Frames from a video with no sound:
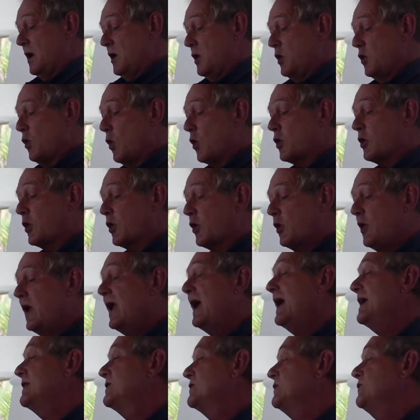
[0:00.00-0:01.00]
Your
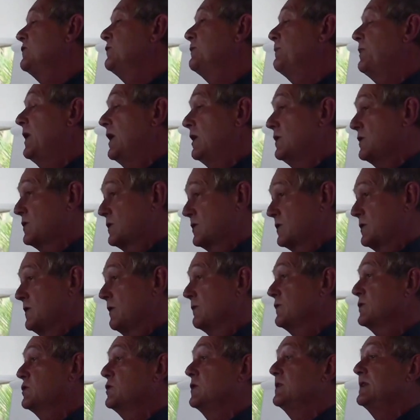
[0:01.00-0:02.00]
creative posts
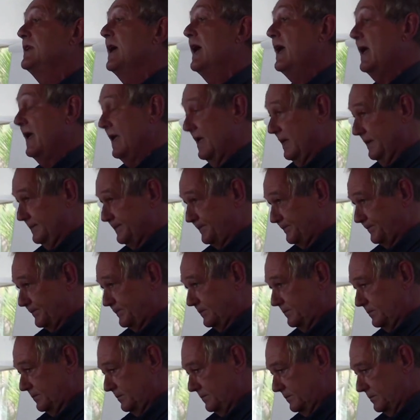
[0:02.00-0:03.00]
of today
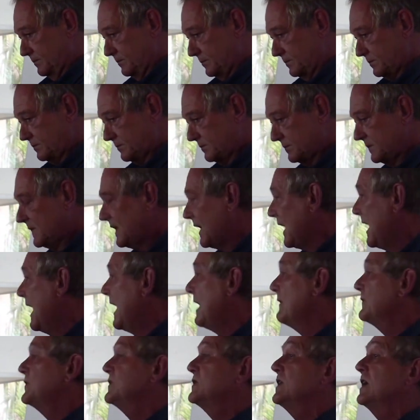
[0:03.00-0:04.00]

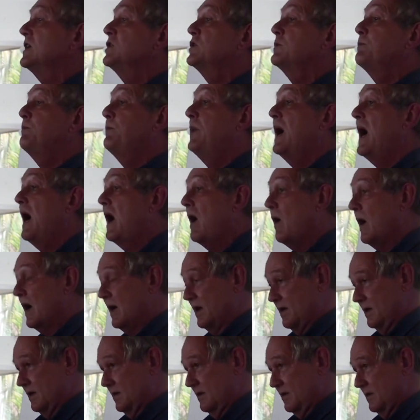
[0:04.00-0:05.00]
have such
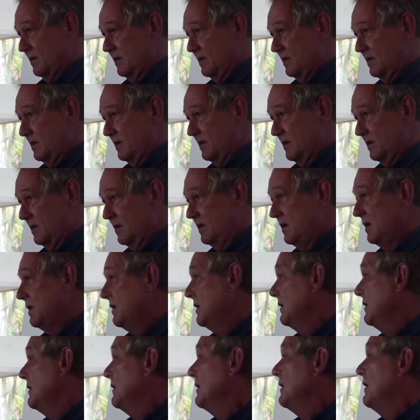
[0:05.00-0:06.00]
power,
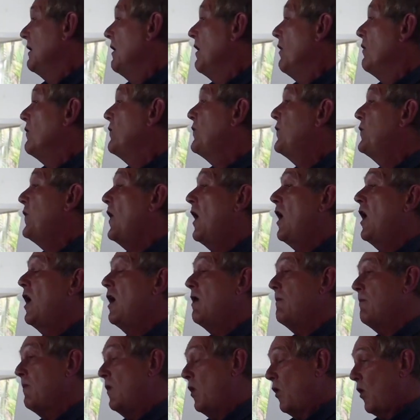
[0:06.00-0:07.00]

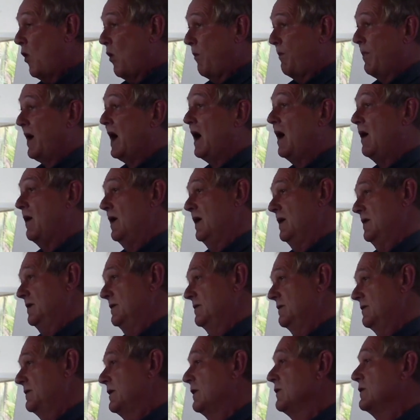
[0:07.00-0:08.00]
far more power
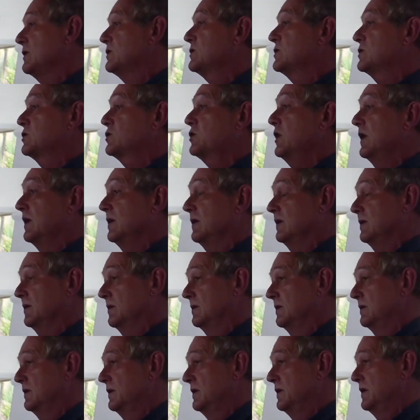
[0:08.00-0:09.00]
than the string
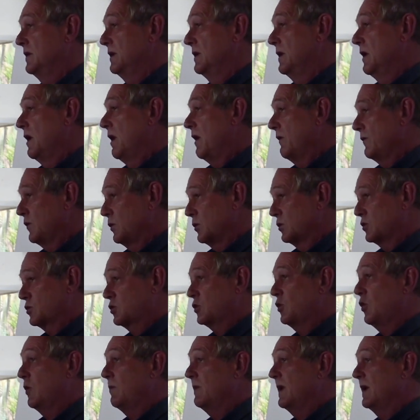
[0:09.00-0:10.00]
of your
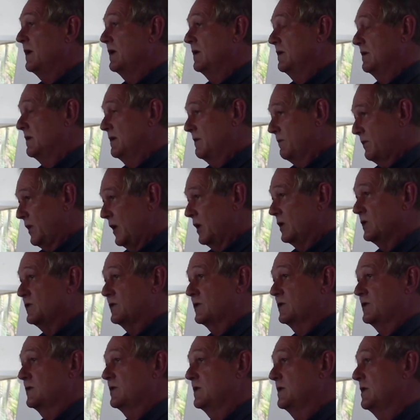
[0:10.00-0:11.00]
trauma
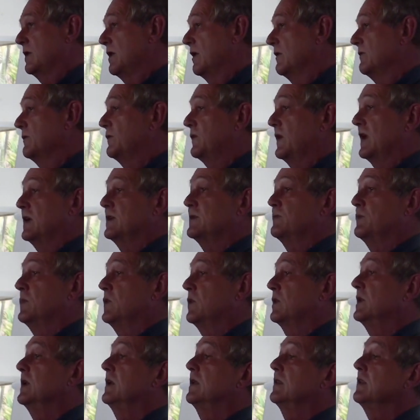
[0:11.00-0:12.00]
posts on
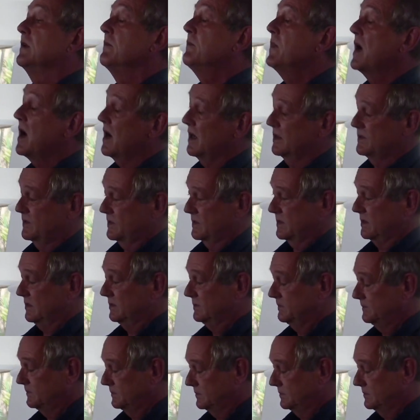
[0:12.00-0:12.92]
Facebook in the past.